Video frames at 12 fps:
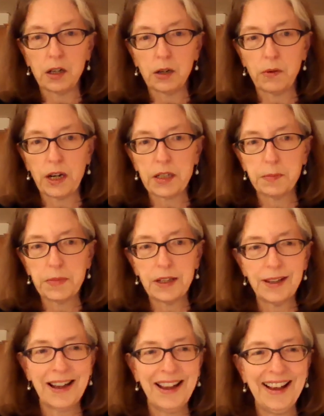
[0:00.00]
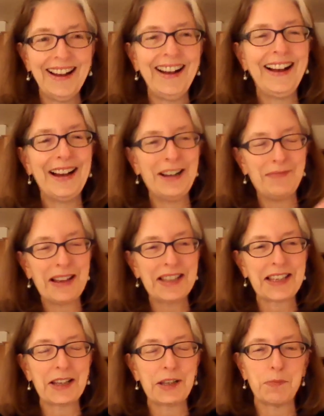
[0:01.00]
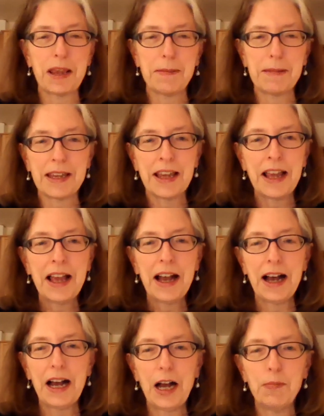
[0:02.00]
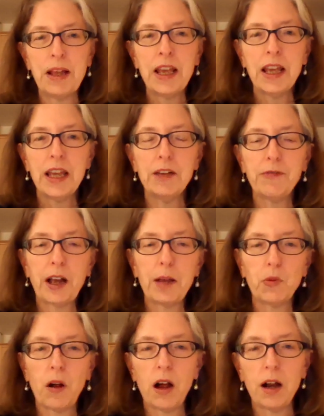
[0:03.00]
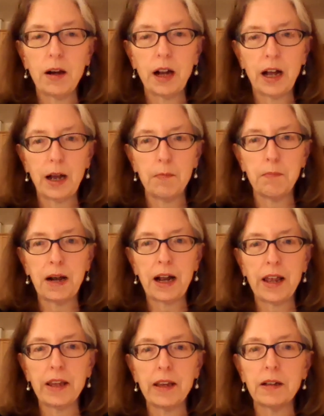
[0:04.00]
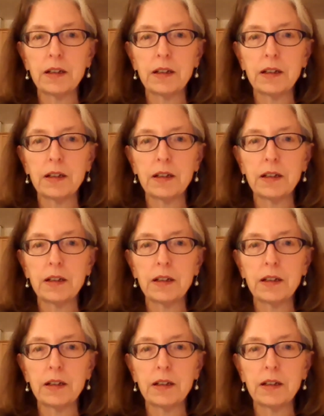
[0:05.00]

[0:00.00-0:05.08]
correct me. Matt says maybe. If I'm wrong, my